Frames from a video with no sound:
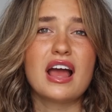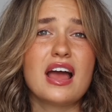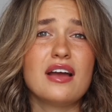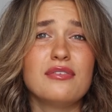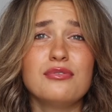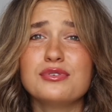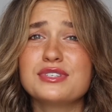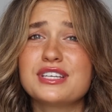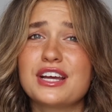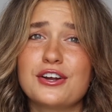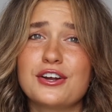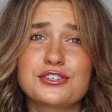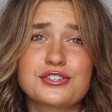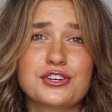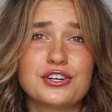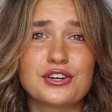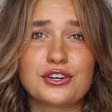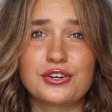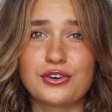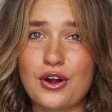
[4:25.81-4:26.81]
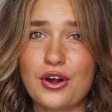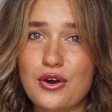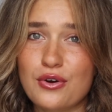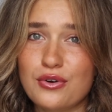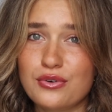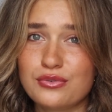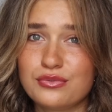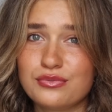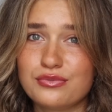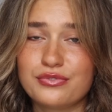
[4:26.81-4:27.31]
Everyone's hair is going to
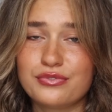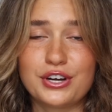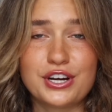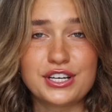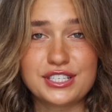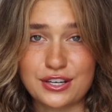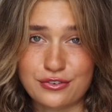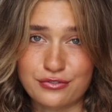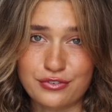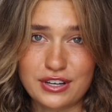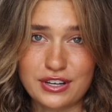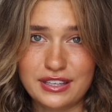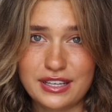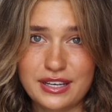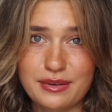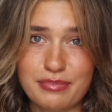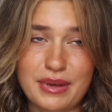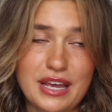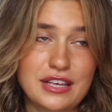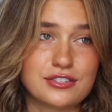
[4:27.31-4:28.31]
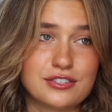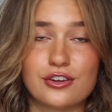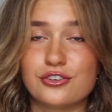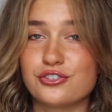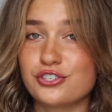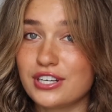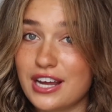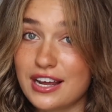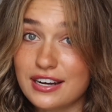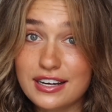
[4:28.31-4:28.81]
grow very differently based
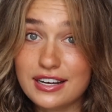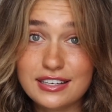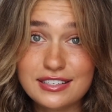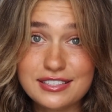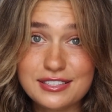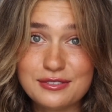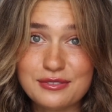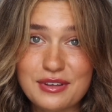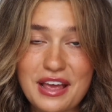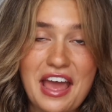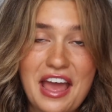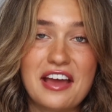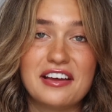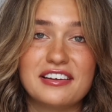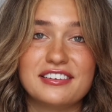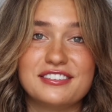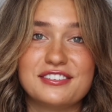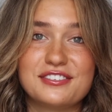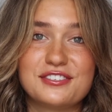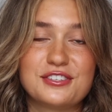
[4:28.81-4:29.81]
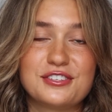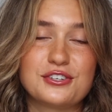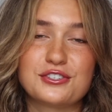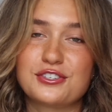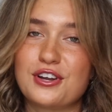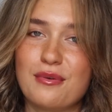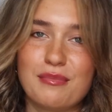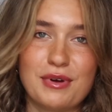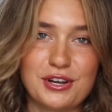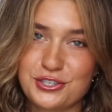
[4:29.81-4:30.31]
on genetics, and
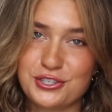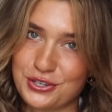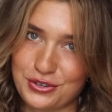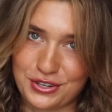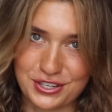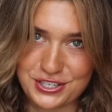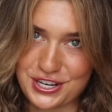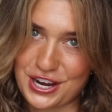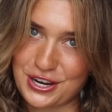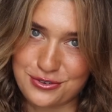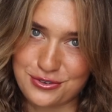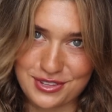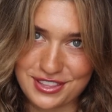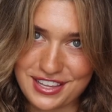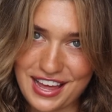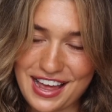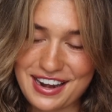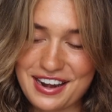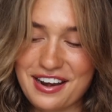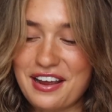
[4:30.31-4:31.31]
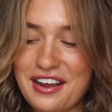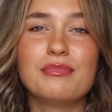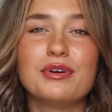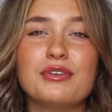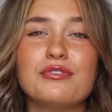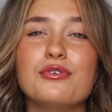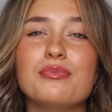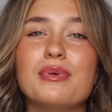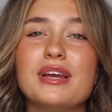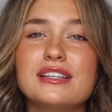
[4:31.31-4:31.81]
there's not much you can change with that. But
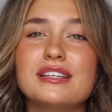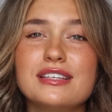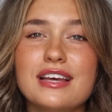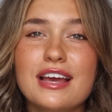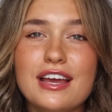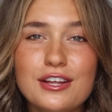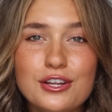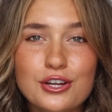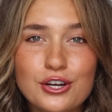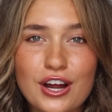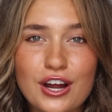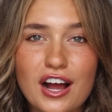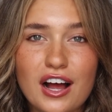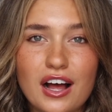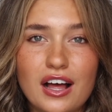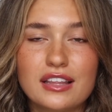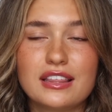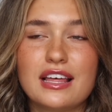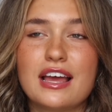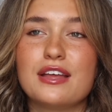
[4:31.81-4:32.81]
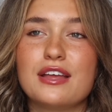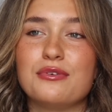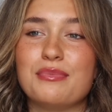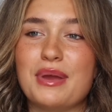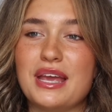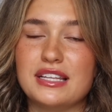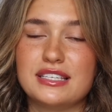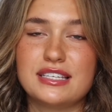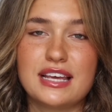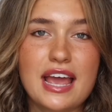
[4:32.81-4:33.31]
if you maintain your health and
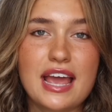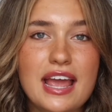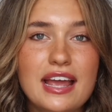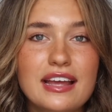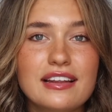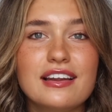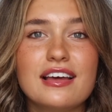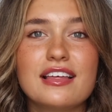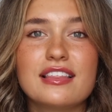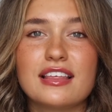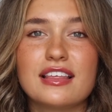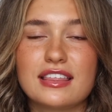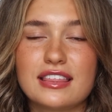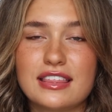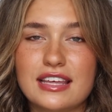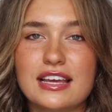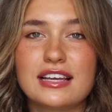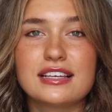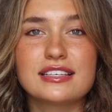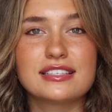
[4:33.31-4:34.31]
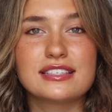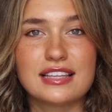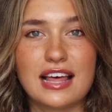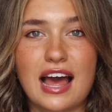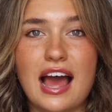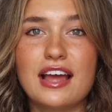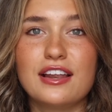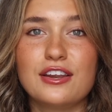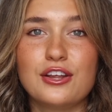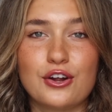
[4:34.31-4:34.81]
maintain the things
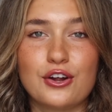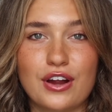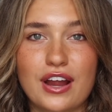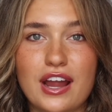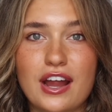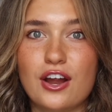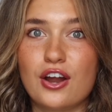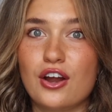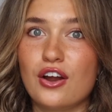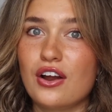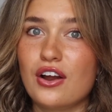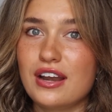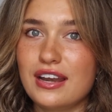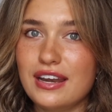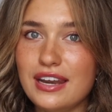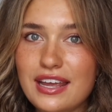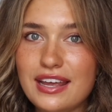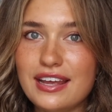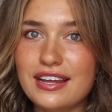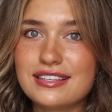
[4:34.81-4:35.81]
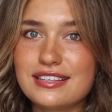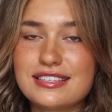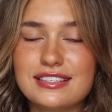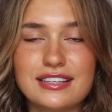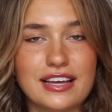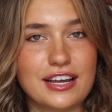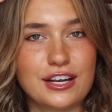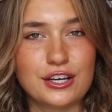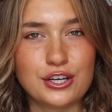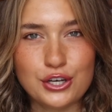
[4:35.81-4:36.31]
that your hair
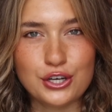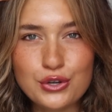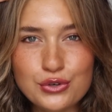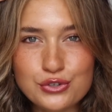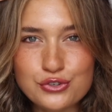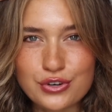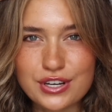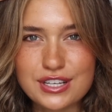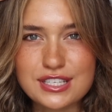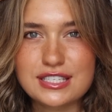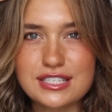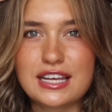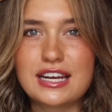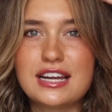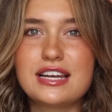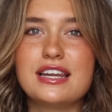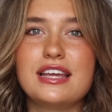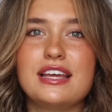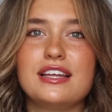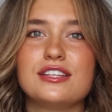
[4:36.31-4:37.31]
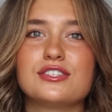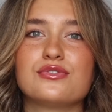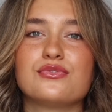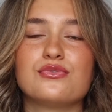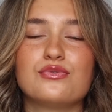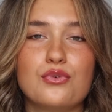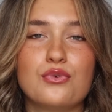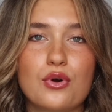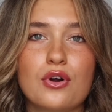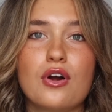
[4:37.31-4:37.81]
needs, like nutrients that it needs
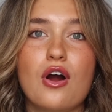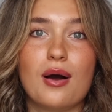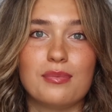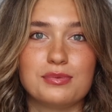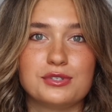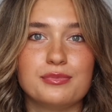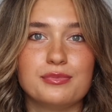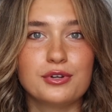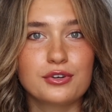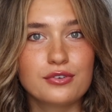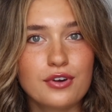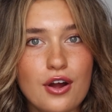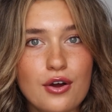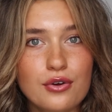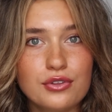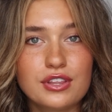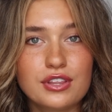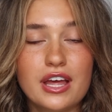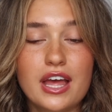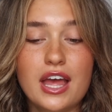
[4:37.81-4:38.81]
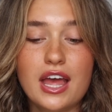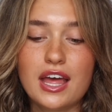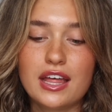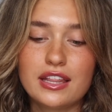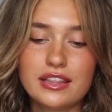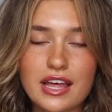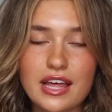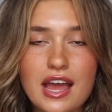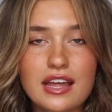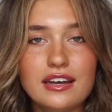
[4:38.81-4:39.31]
for optimal growth,
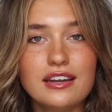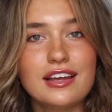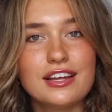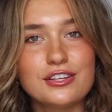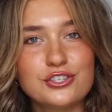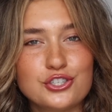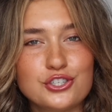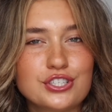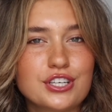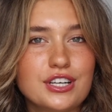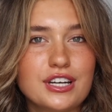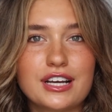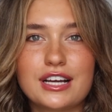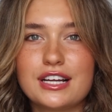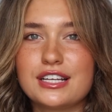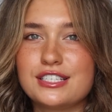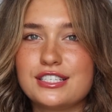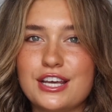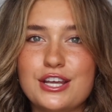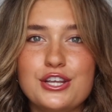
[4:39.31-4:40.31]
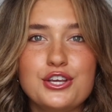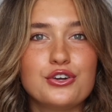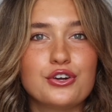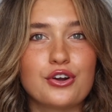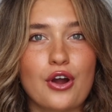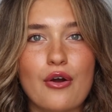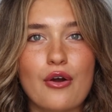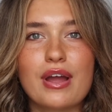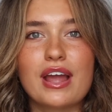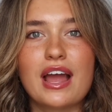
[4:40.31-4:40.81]
then it's just going to continue
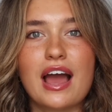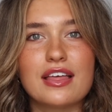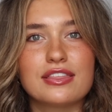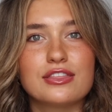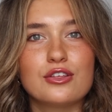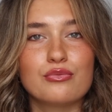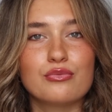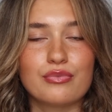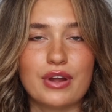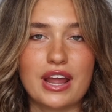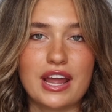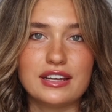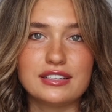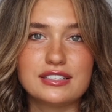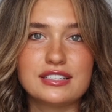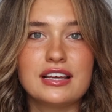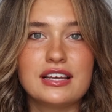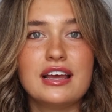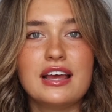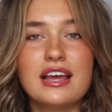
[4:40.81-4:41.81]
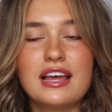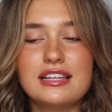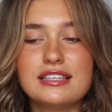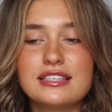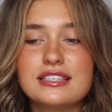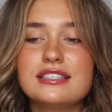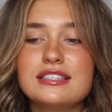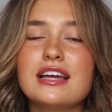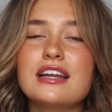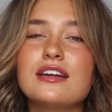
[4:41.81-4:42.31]
growing at the rate
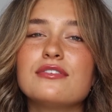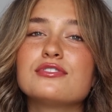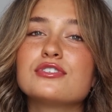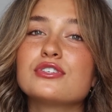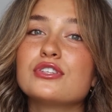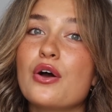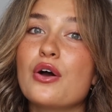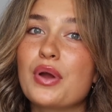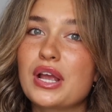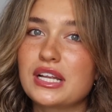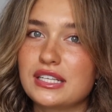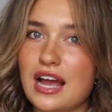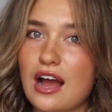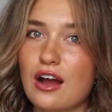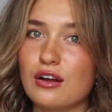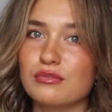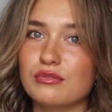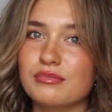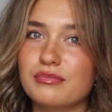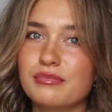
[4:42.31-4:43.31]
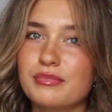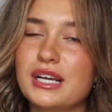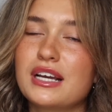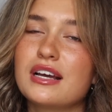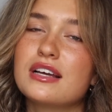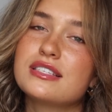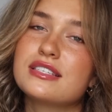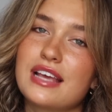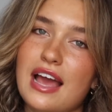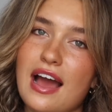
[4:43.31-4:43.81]
instead of slowing down.
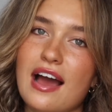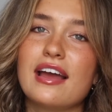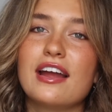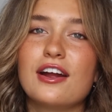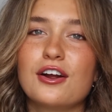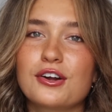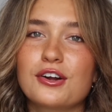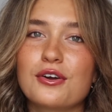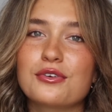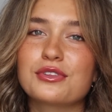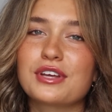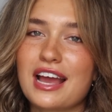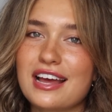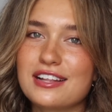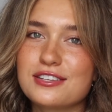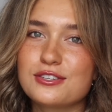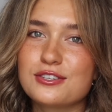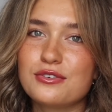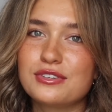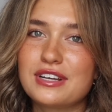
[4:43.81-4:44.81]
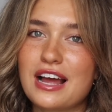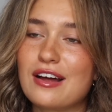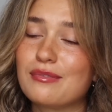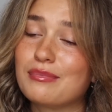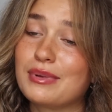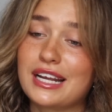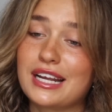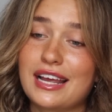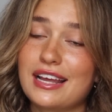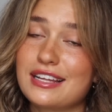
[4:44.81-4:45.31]
Because yeah, hair growth can slow
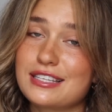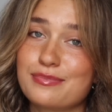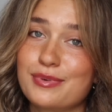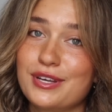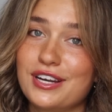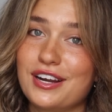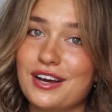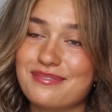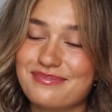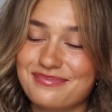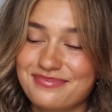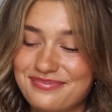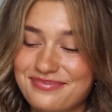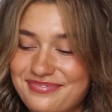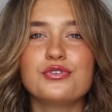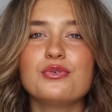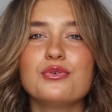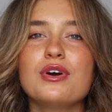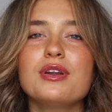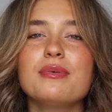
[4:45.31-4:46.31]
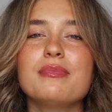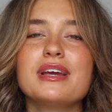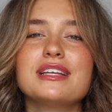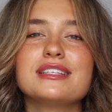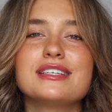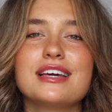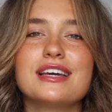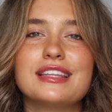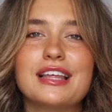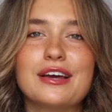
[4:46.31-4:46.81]
down, but it can't speed up. If you want to
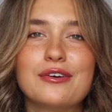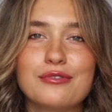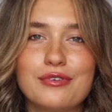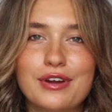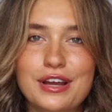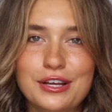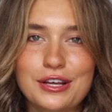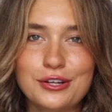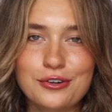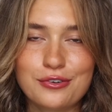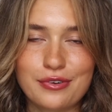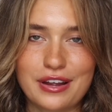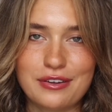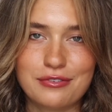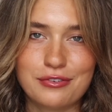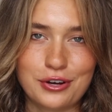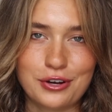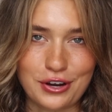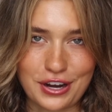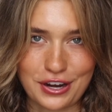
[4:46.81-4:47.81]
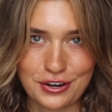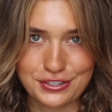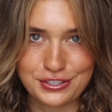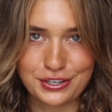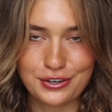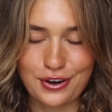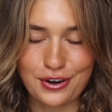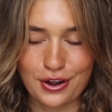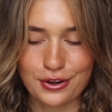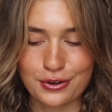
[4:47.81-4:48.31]
maintain that regular rate for your hair
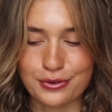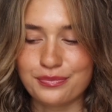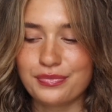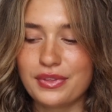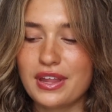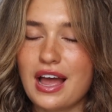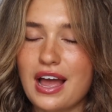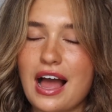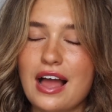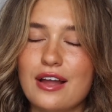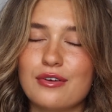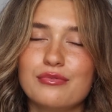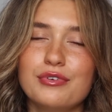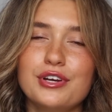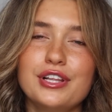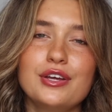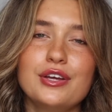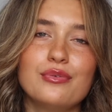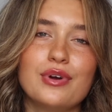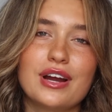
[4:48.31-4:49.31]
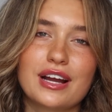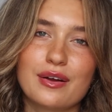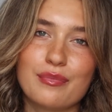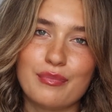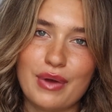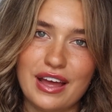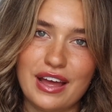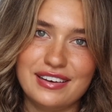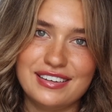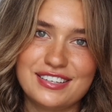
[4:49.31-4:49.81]
to grow, I really
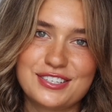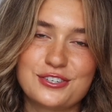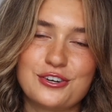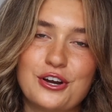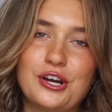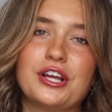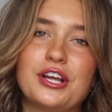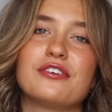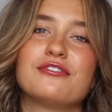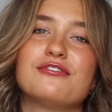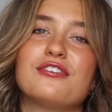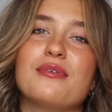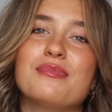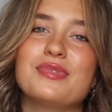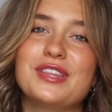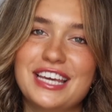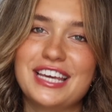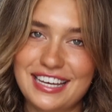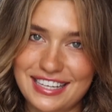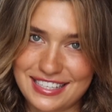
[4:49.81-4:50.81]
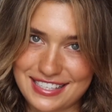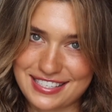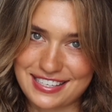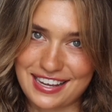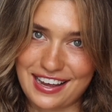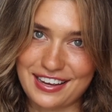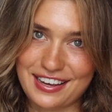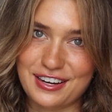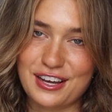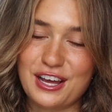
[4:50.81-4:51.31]
recommend starting from the
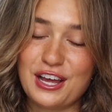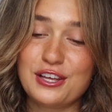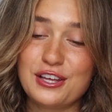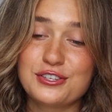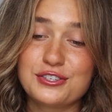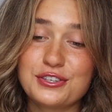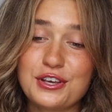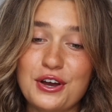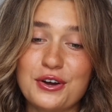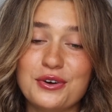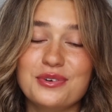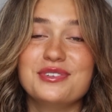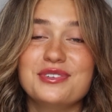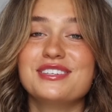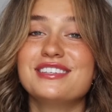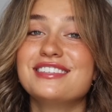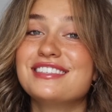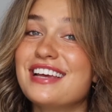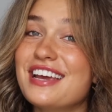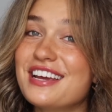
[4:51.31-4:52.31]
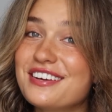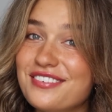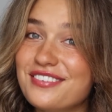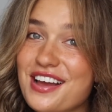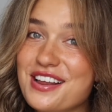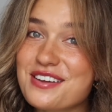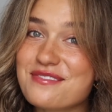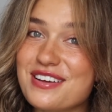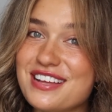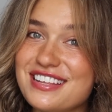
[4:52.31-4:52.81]
inside. So take
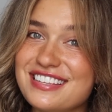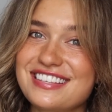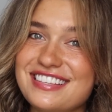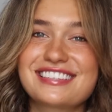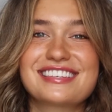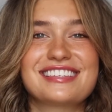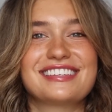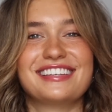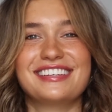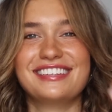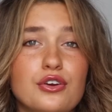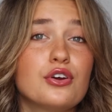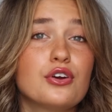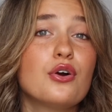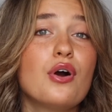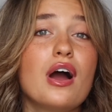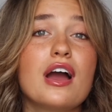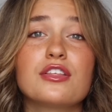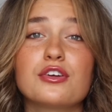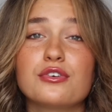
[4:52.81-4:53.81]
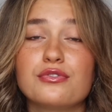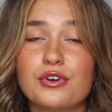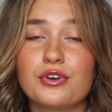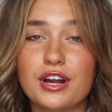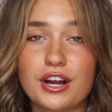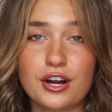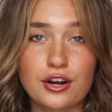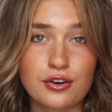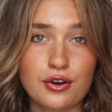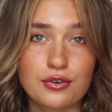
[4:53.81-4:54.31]
vitamins. You can go either for
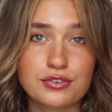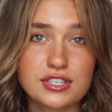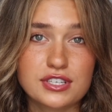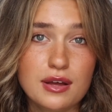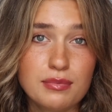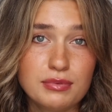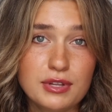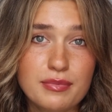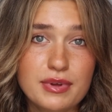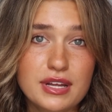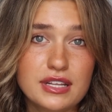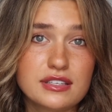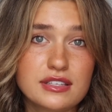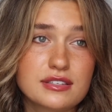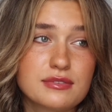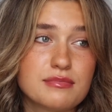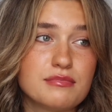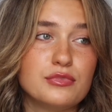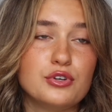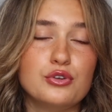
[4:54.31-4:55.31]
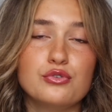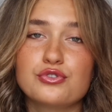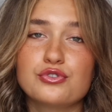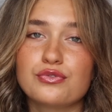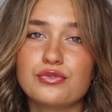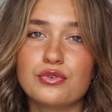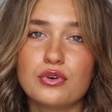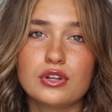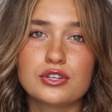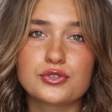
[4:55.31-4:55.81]
hair growth supplements.
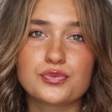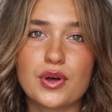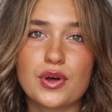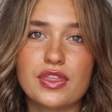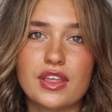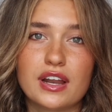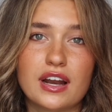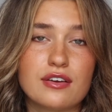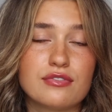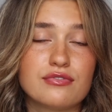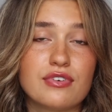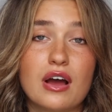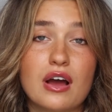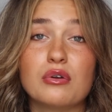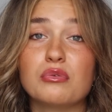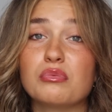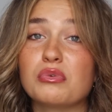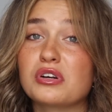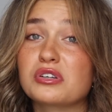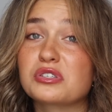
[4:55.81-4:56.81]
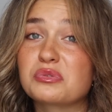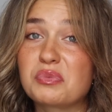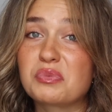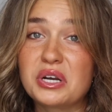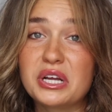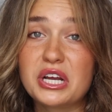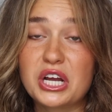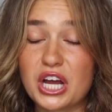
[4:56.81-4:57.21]
Nutrafol is one that I found works pretty